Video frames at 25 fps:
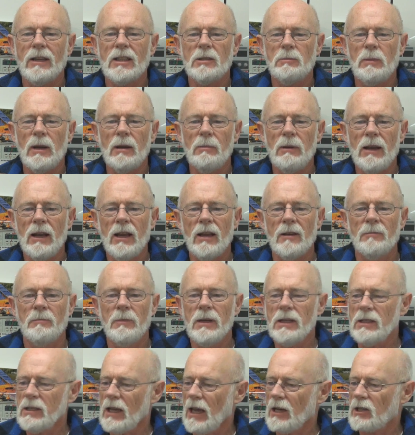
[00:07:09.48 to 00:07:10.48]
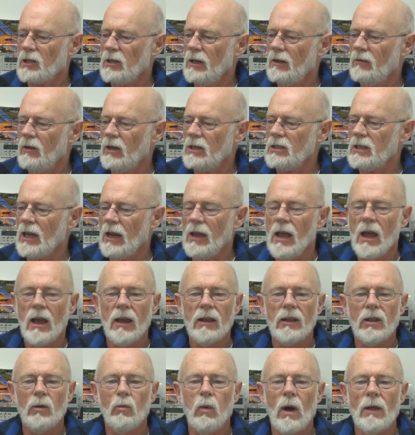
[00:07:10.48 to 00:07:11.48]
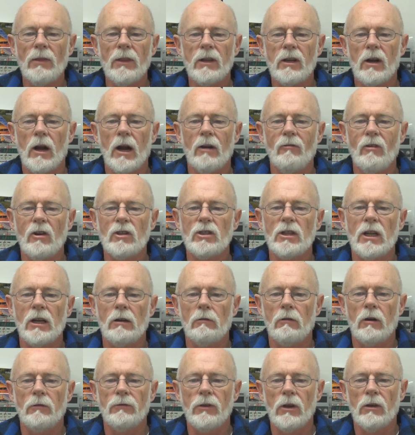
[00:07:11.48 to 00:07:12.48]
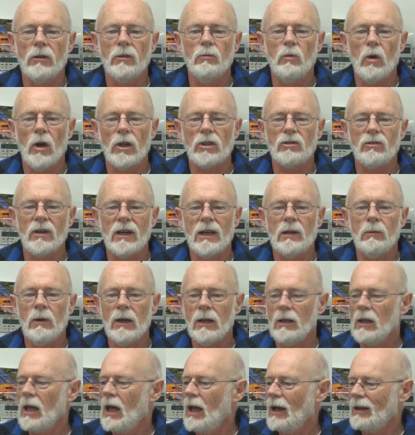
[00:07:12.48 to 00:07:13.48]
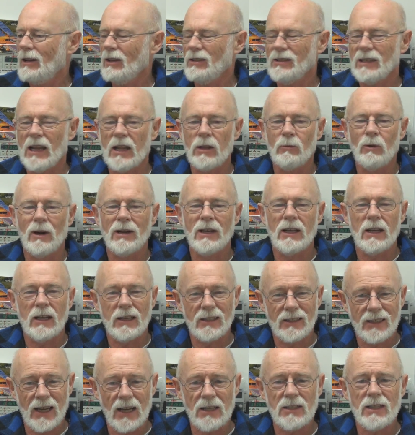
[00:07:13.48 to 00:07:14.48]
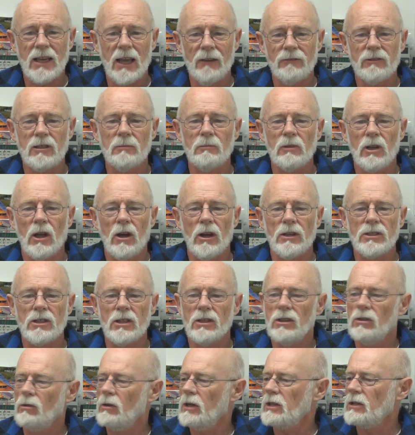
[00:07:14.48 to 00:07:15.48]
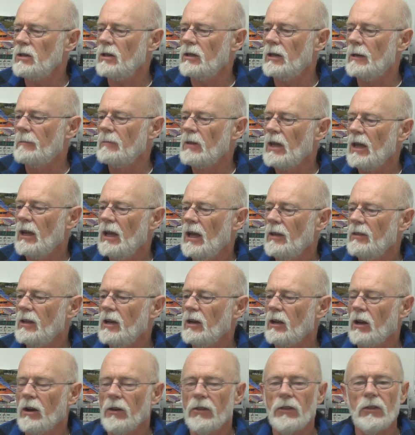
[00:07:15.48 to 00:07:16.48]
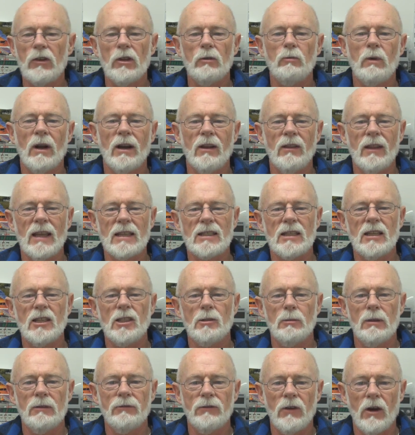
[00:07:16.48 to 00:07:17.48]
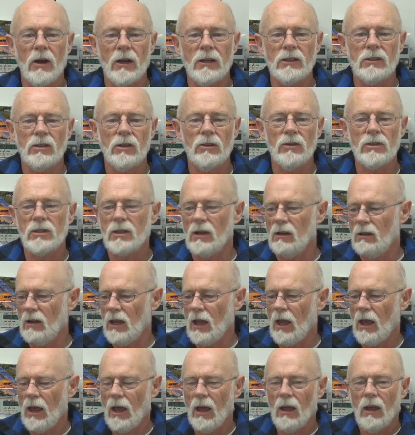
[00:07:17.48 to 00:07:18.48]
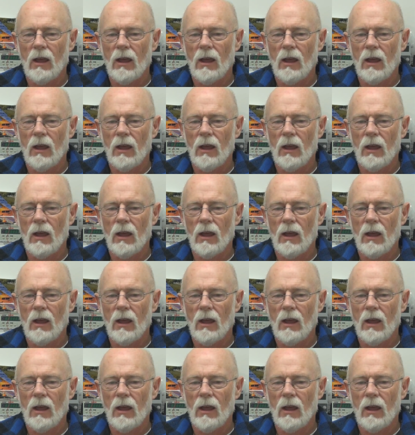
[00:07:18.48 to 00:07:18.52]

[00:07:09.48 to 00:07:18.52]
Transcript: and it's been a bit hit and miss actually. I've got to say, the one that I originally reviewed works really well. I've got another one and it does have some lines and noise on it. And then I got a third one and that seems to be fine too. So